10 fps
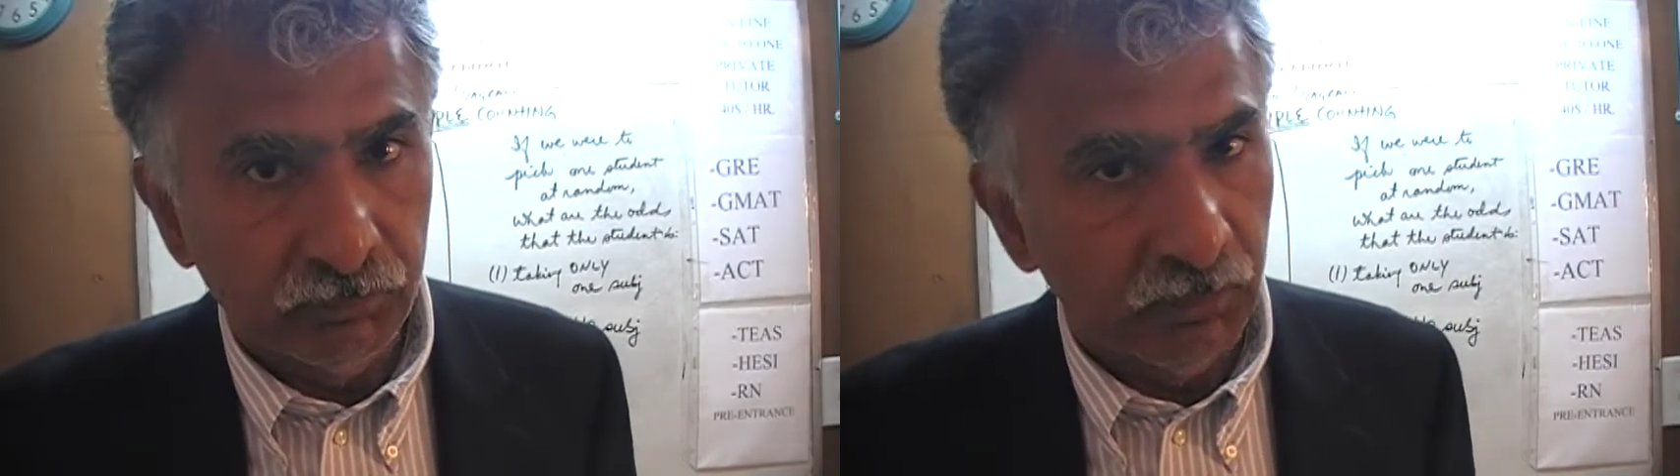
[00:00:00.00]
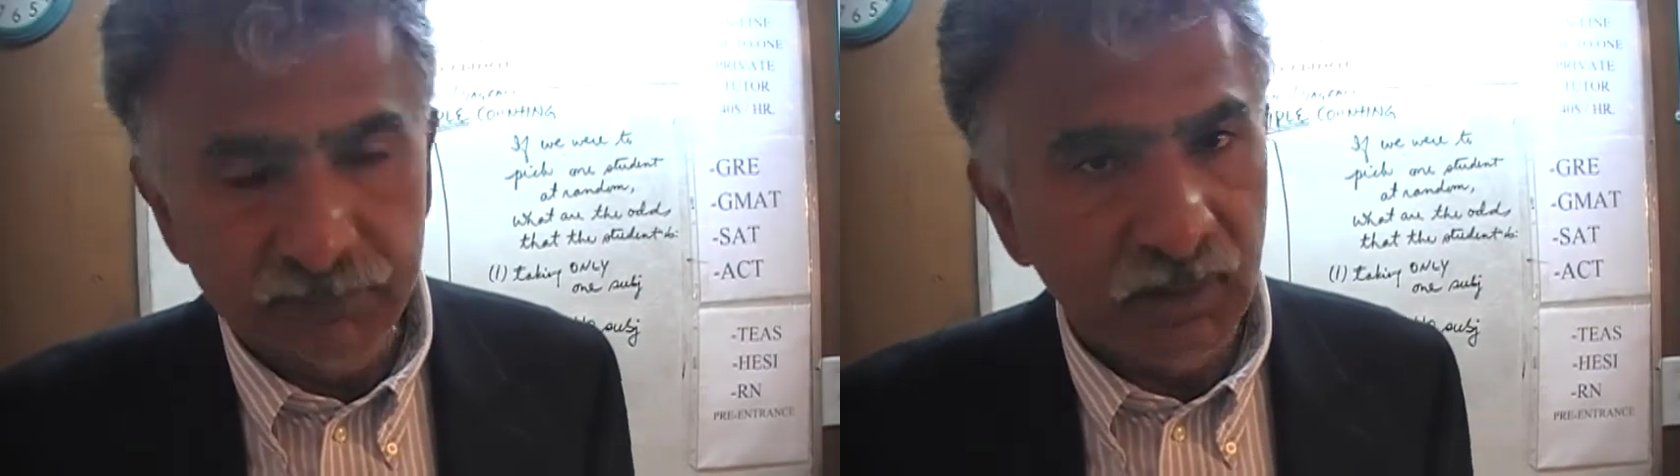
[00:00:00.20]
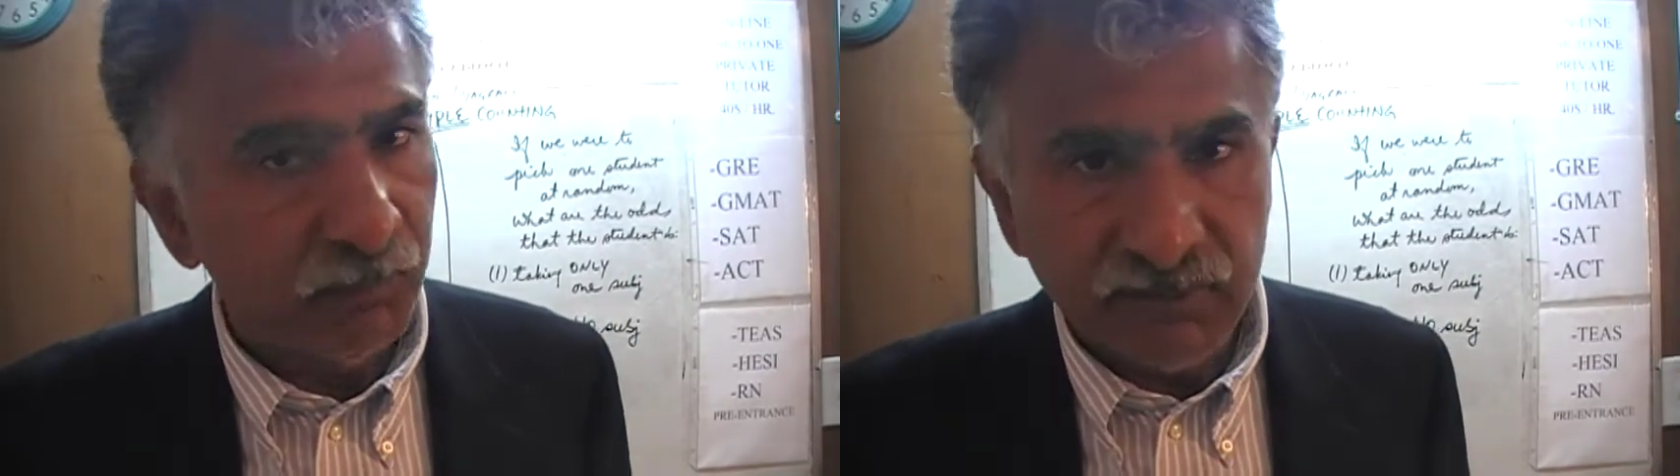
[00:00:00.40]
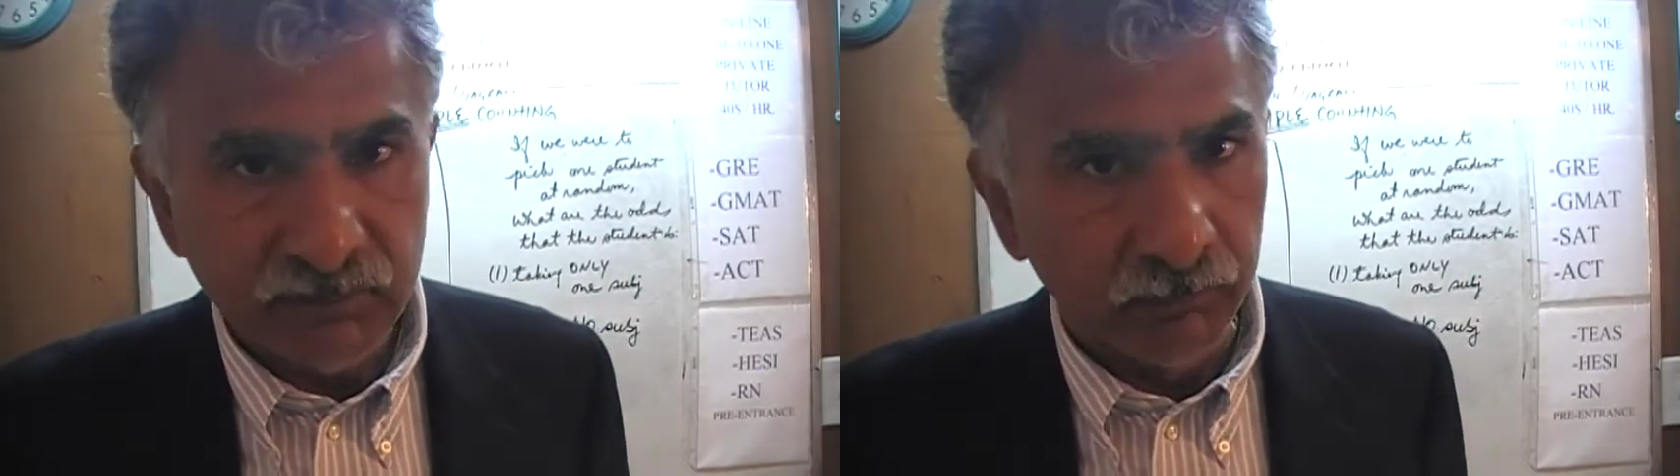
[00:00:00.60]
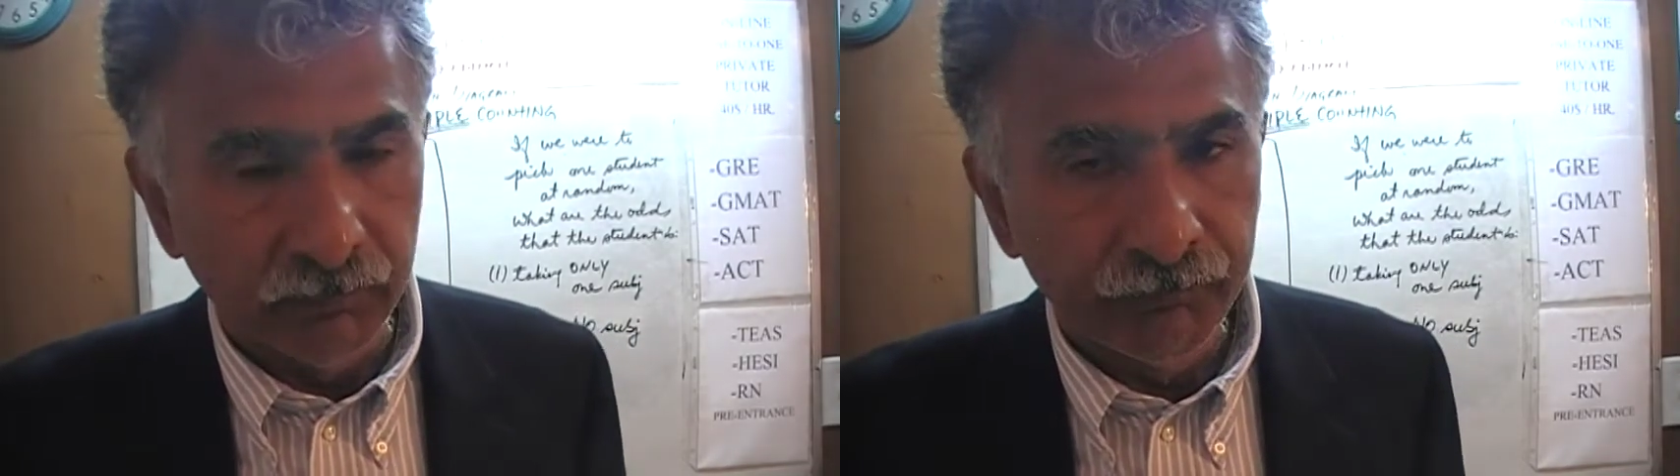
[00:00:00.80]
It's not
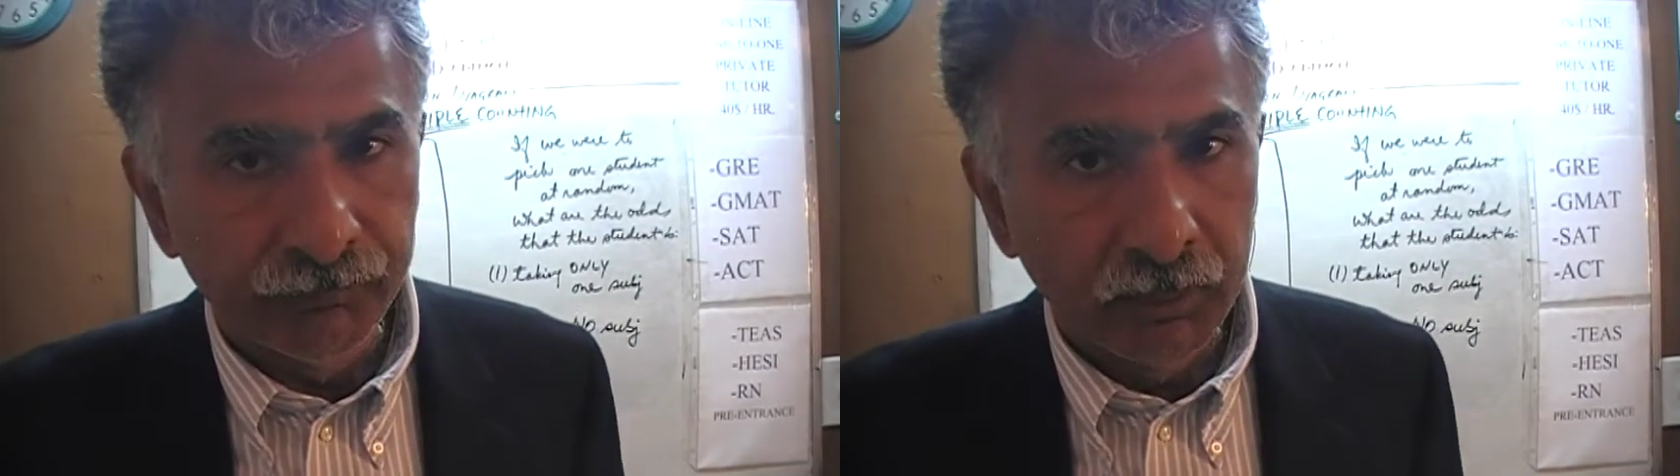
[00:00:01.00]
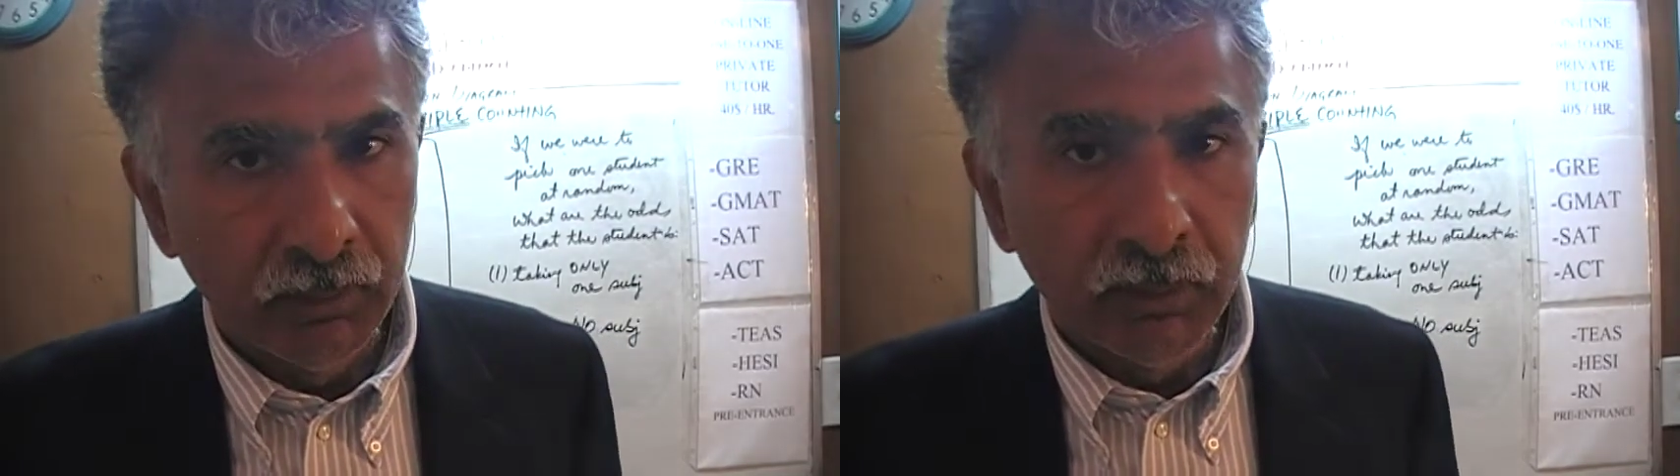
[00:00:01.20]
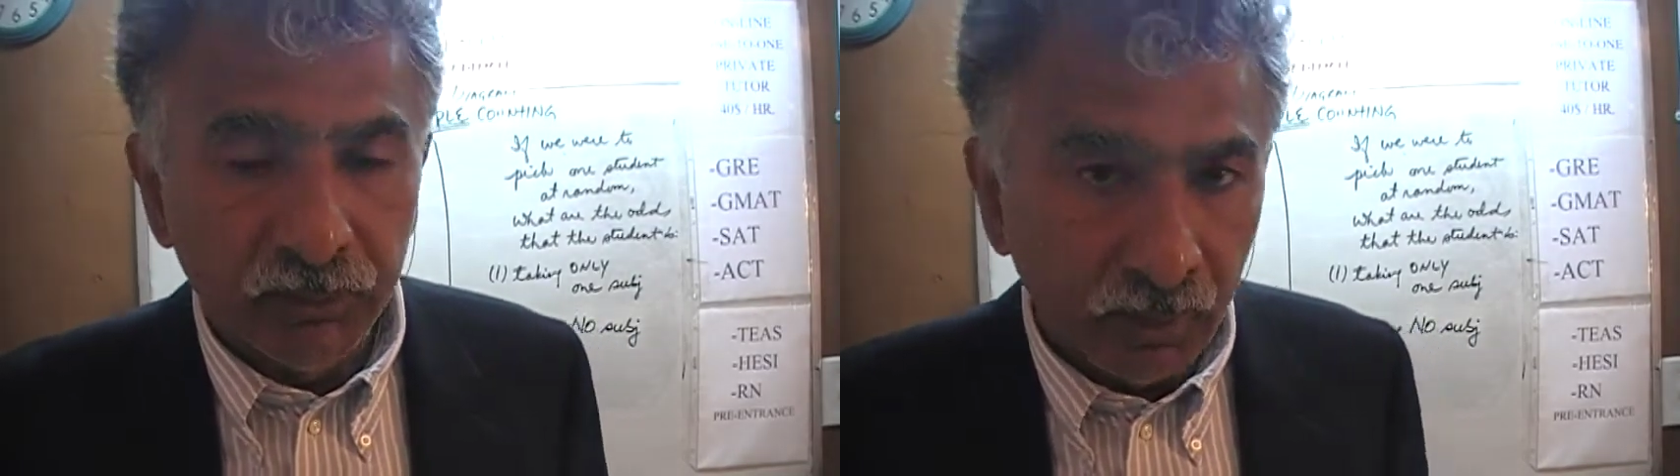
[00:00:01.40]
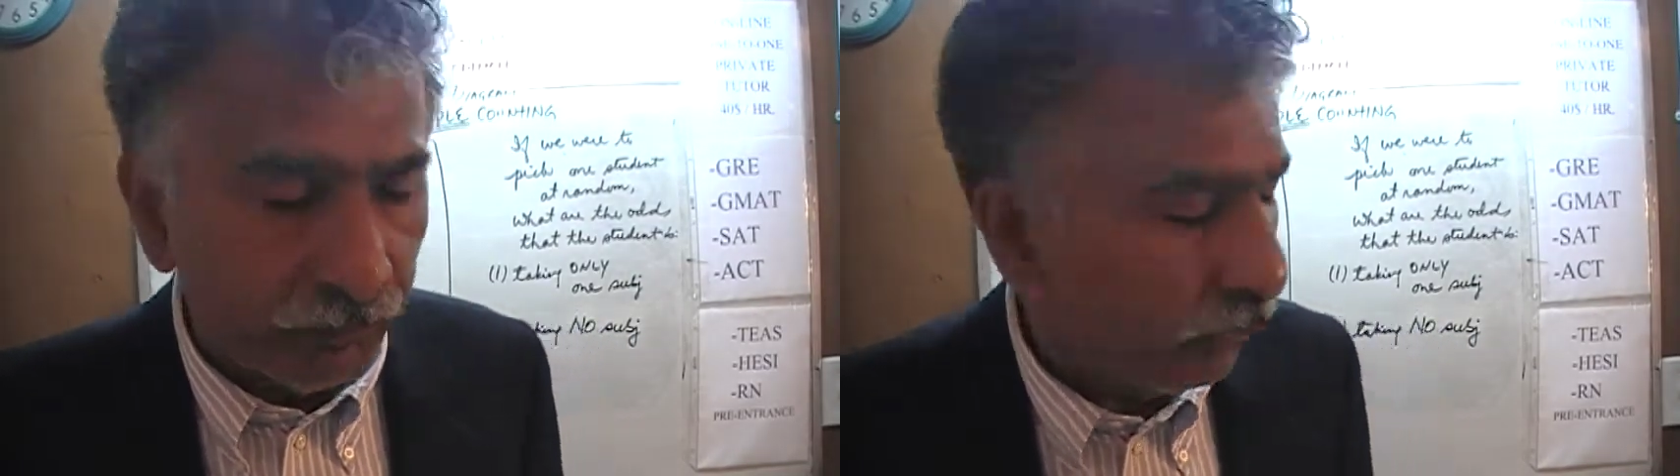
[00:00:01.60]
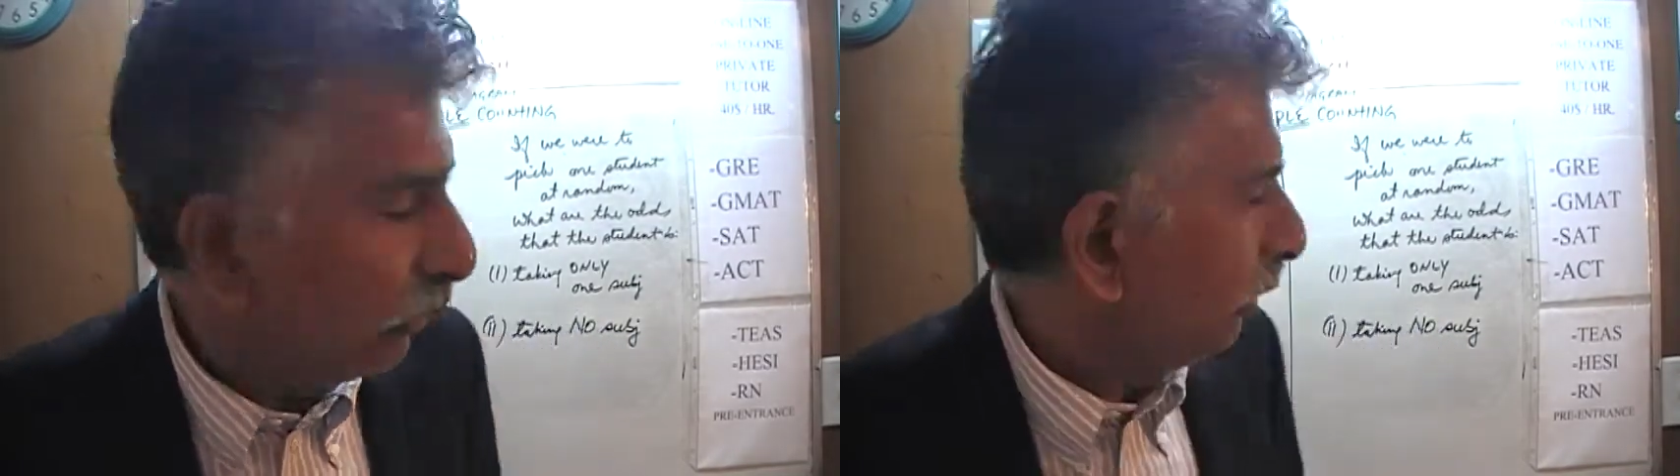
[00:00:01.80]
possible.
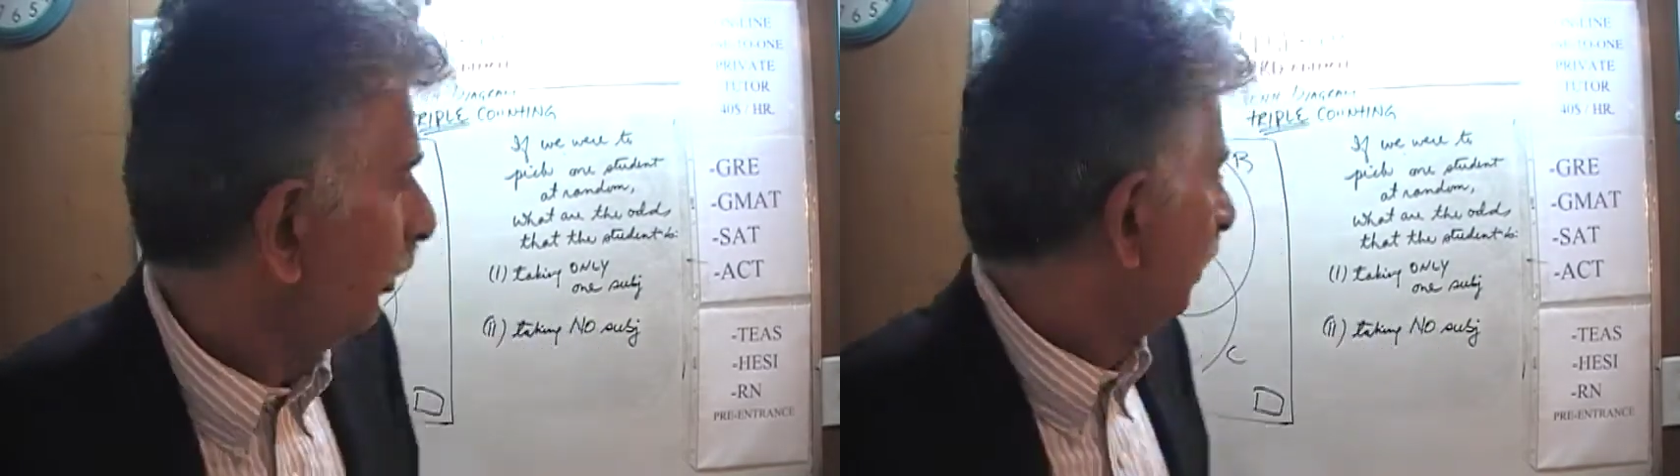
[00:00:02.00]
Therefore,